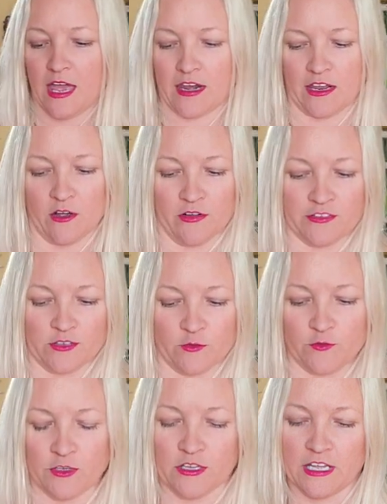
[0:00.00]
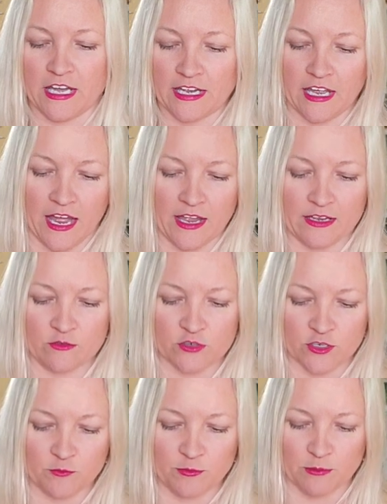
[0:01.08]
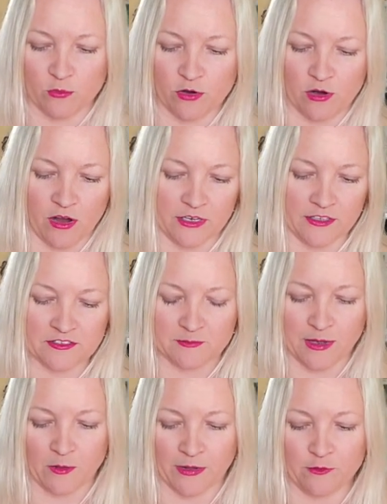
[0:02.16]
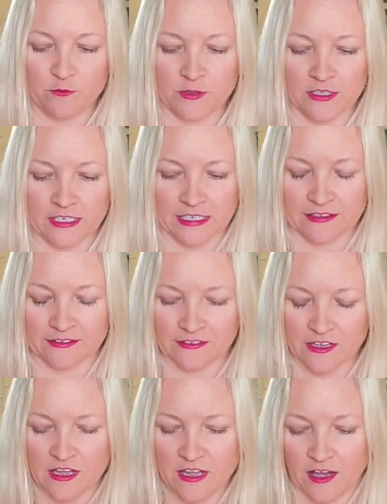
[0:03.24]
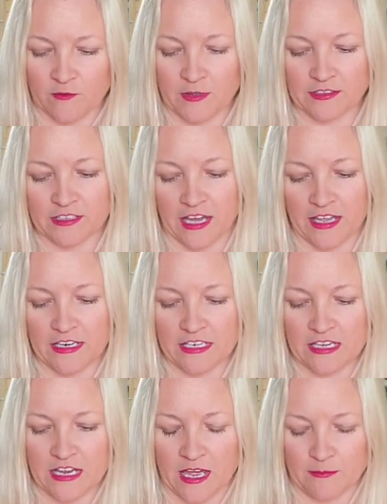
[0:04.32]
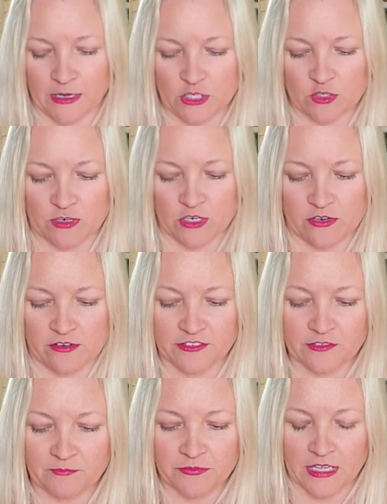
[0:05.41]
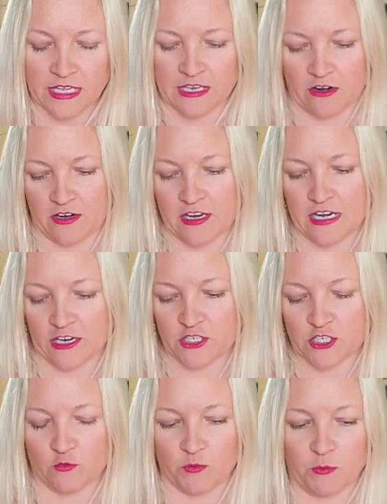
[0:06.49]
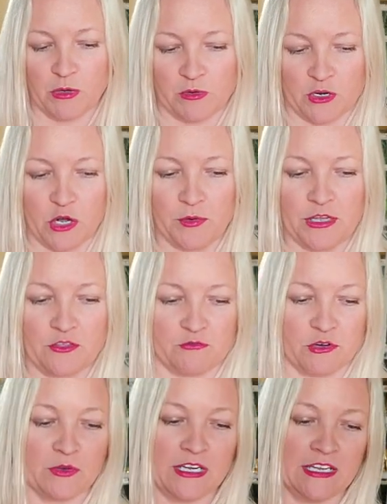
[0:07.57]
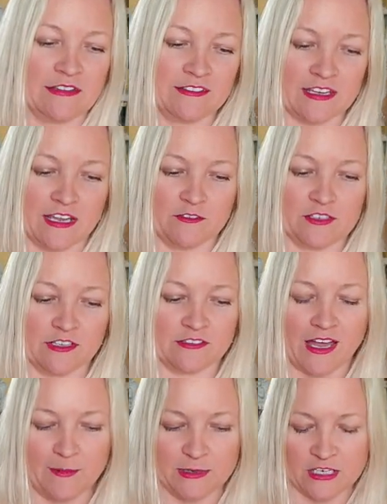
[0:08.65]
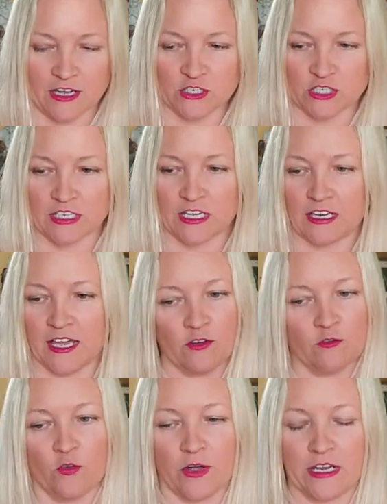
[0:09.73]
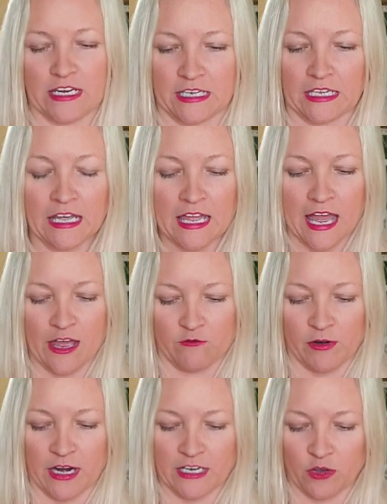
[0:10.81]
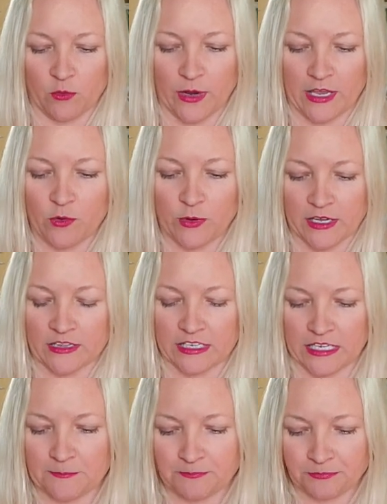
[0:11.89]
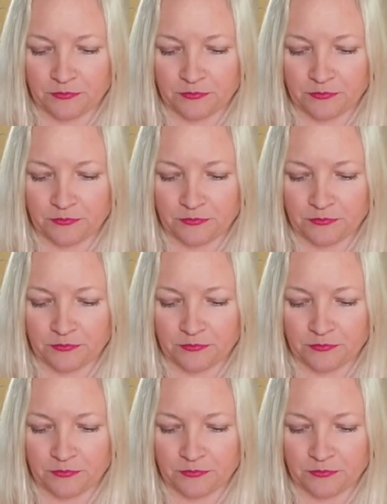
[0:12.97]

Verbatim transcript: And I also feel like I should have been more honest about my feelings of anxiety and my triggers in our connection when we were going through it instead of just sabotaging it and avoiding and running away quickly.